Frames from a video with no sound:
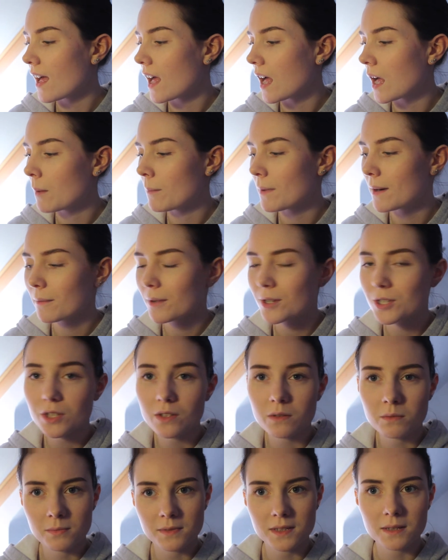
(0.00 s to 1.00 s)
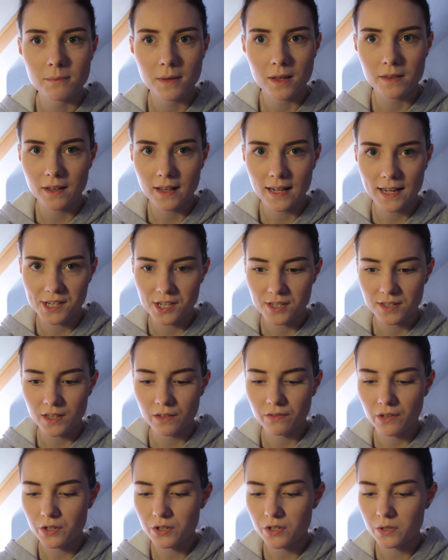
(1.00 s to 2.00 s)
Um, and I'm going to do some, some other collections
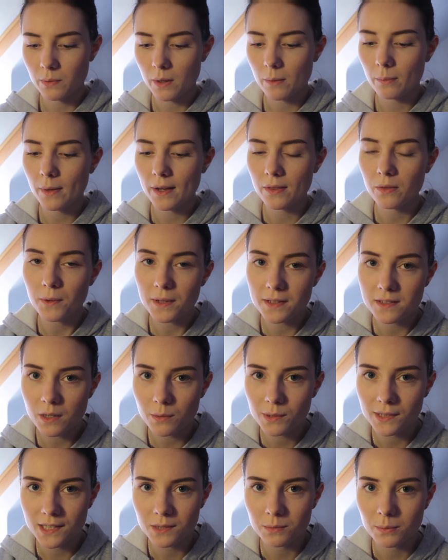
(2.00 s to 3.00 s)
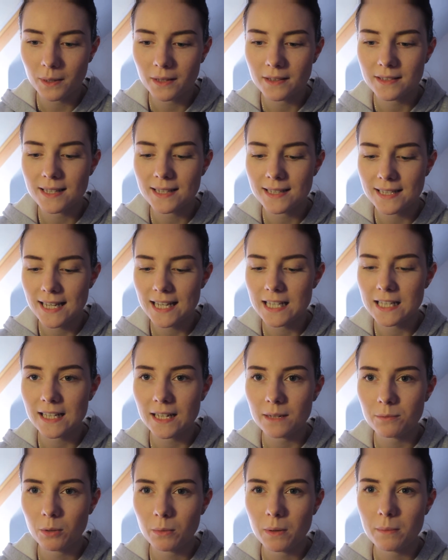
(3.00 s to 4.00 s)
in the future as well, but I thought I'd start with this one since it is
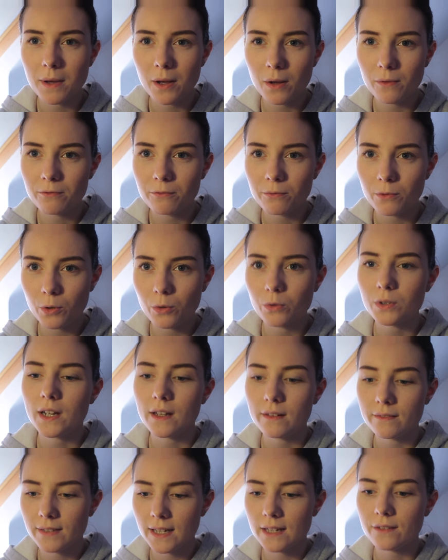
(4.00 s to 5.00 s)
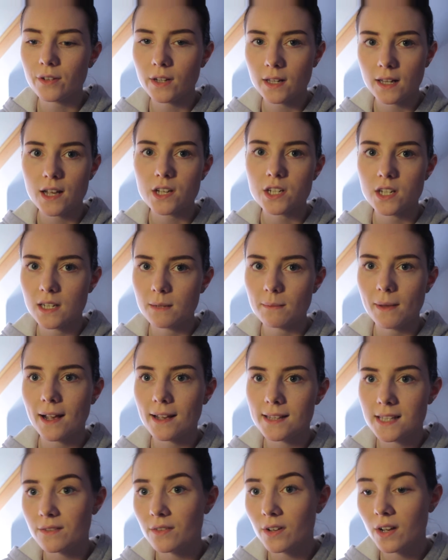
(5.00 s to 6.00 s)
like probably my all-time favourite collection the Mac
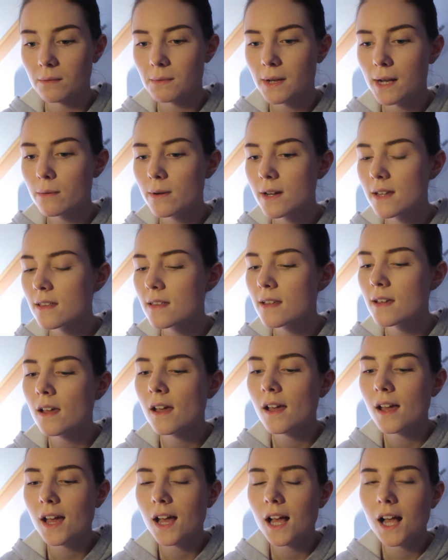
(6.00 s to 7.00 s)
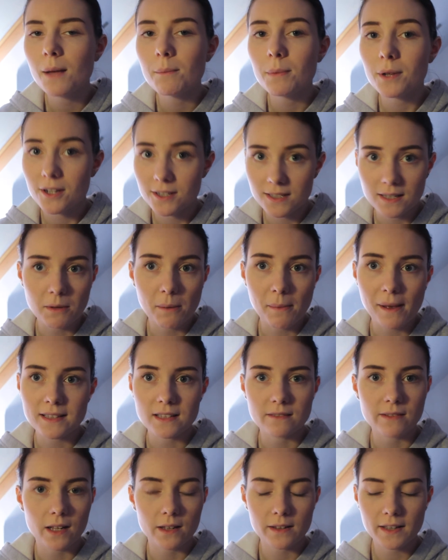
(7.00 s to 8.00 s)
has ever come out with because I'm a
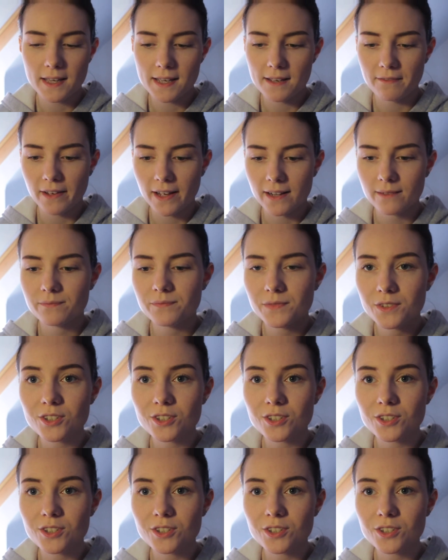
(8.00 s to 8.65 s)
massive Hello Kitty fan.